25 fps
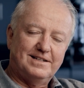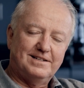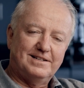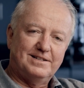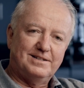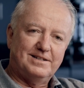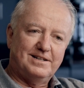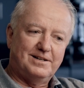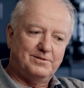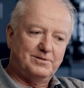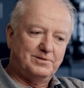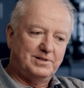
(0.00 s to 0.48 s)

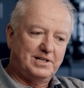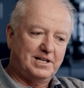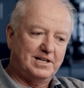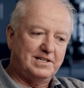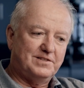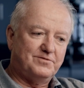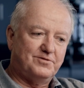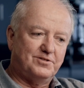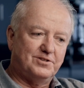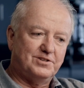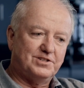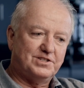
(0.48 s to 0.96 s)
Uh, when
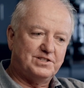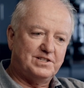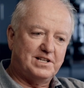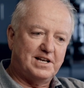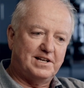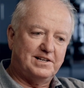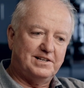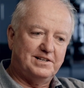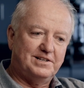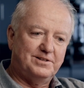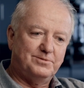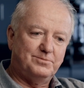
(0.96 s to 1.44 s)
I first
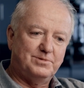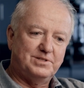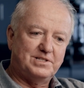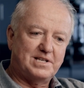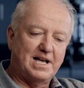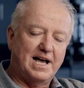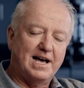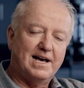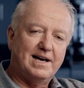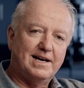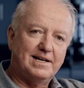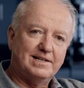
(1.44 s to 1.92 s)
started, it was
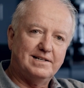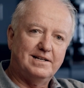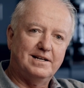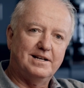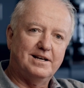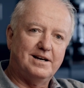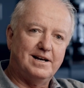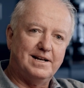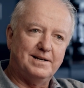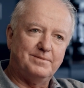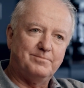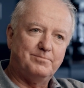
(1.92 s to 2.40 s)
hard
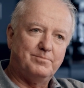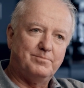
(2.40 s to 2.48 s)
light,